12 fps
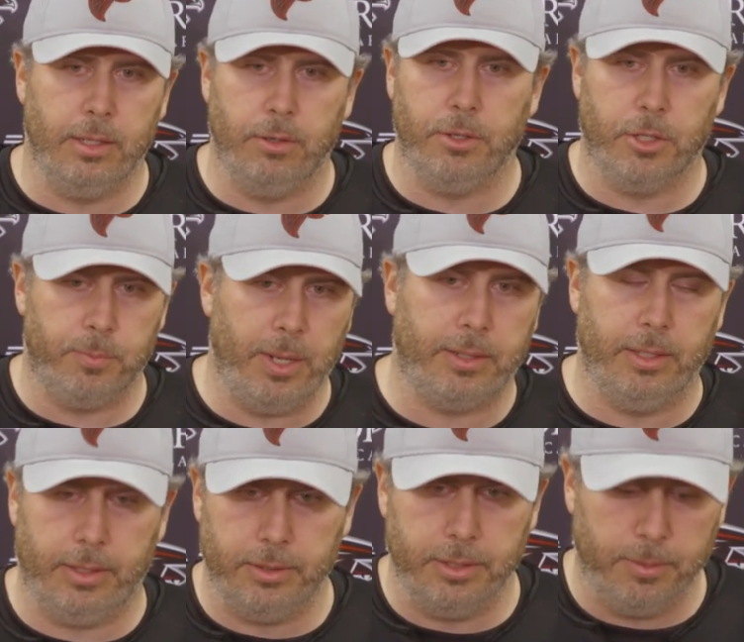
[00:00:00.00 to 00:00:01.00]
you know you expect
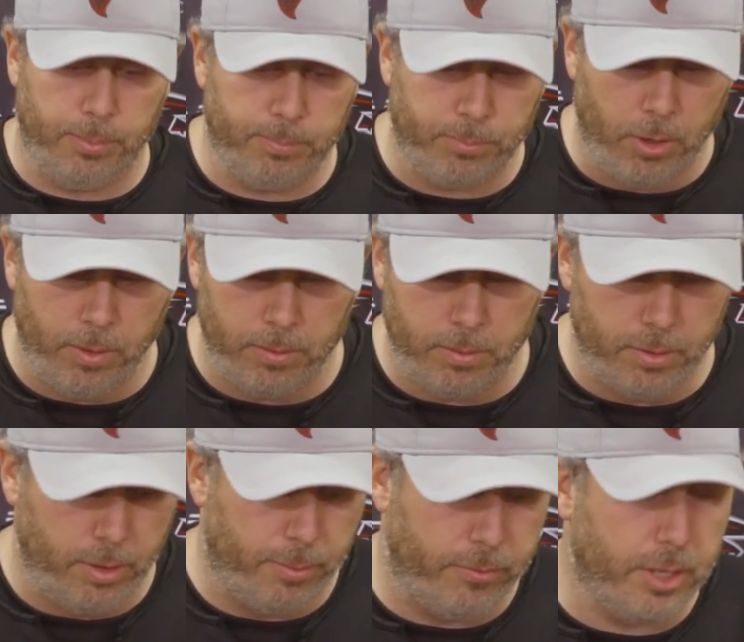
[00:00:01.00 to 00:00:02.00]
it because he's a pro,
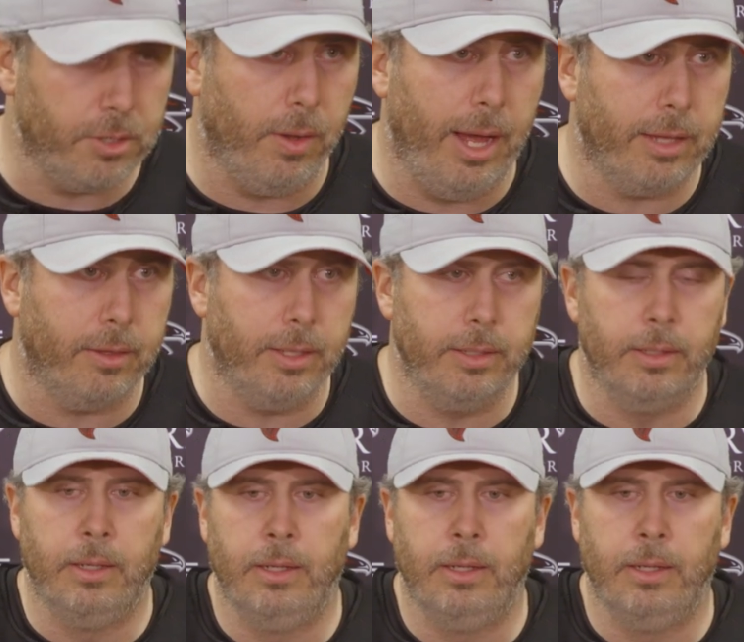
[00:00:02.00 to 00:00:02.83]
a professional athlete.